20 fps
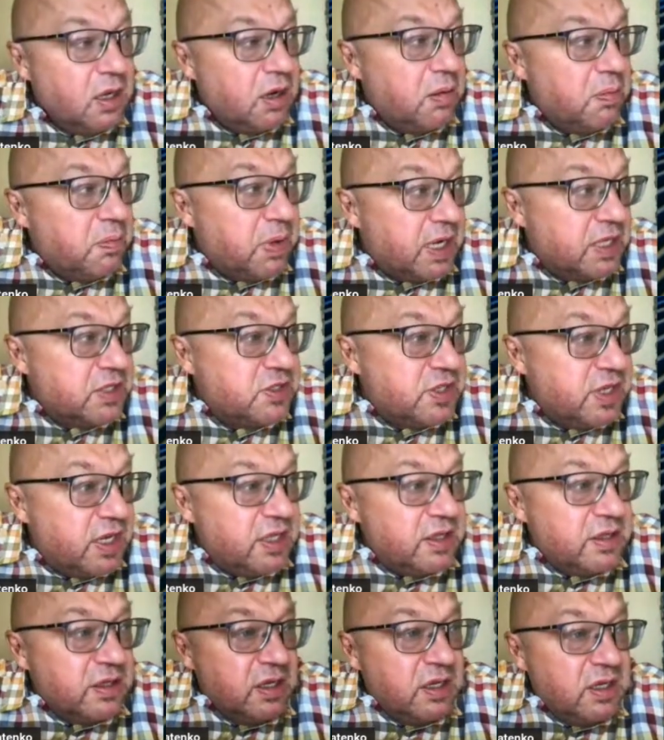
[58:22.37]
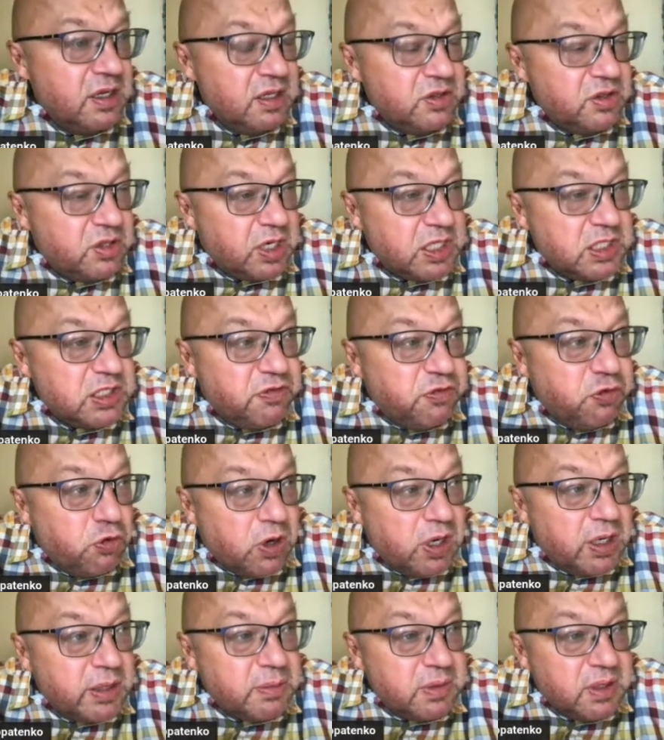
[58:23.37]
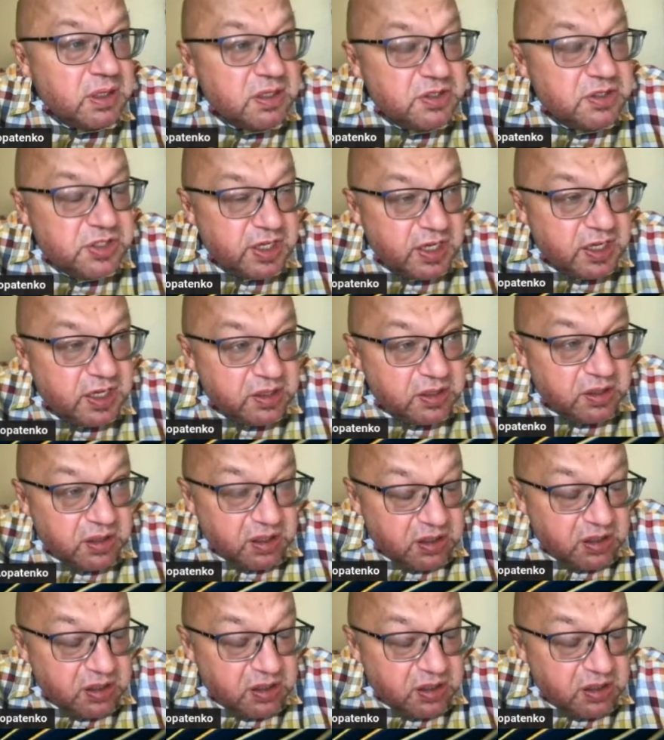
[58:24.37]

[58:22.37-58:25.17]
But then transform the